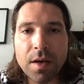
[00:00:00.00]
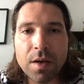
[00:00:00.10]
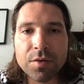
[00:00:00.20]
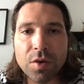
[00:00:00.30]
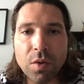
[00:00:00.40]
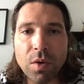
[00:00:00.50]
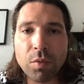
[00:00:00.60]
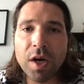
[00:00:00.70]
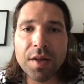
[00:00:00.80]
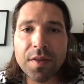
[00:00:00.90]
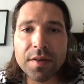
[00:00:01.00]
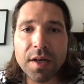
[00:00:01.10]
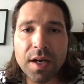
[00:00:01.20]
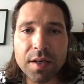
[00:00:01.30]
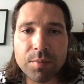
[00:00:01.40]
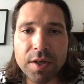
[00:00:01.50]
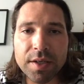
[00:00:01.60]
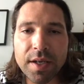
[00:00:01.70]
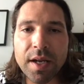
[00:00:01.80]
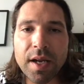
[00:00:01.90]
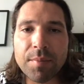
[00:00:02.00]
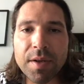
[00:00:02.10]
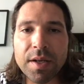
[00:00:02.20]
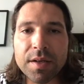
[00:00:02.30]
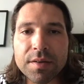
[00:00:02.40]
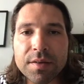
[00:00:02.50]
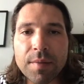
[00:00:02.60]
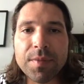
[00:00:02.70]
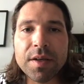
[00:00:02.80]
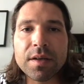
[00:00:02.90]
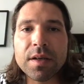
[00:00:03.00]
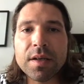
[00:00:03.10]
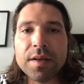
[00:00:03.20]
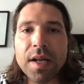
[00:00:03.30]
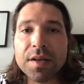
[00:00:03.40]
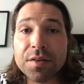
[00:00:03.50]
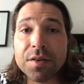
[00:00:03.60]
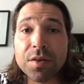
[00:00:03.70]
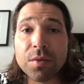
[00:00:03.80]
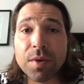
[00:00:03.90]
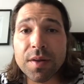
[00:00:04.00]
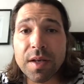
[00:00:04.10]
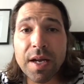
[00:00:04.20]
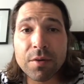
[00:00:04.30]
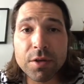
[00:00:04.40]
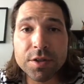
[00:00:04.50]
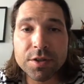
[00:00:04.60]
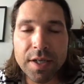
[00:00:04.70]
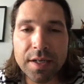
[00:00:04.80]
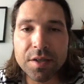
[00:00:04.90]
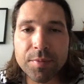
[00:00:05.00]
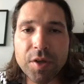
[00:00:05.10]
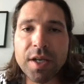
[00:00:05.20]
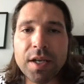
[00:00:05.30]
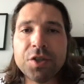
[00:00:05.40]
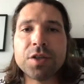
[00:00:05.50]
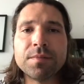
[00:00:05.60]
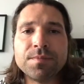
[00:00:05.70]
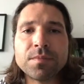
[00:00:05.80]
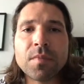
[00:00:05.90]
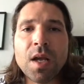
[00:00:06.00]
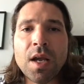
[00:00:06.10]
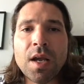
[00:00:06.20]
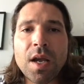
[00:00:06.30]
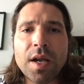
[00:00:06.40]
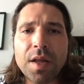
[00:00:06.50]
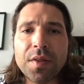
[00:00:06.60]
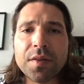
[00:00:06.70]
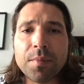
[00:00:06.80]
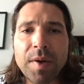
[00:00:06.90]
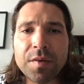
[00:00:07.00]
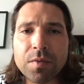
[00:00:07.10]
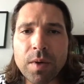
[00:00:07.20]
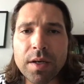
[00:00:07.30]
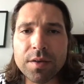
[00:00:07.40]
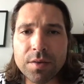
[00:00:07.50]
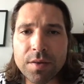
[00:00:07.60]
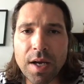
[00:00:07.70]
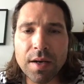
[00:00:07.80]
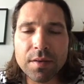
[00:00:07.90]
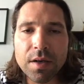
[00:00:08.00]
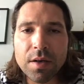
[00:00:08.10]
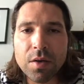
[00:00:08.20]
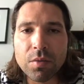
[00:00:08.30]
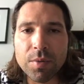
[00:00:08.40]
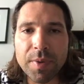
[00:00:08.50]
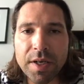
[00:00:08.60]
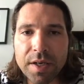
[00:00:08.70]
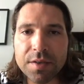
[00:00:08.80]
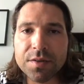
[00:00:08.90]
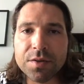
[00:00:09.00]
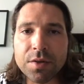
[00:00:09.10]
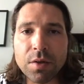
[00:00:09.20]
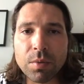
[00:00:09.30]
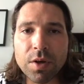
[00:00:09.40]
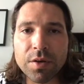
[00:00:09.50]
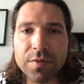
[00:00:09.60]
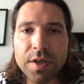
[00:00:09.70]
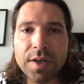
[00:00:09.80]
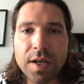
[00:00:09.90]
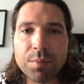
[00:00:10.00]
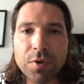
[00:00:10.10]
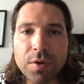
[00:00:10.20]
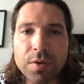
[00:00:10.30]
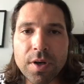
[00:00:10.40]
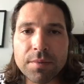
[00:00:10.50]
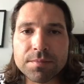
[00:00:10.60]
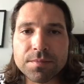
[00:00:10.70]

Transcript: So what I think that I can bring to camp is something that has to do with language and communication. And I think the best way to do that would be to institute a word of the day program.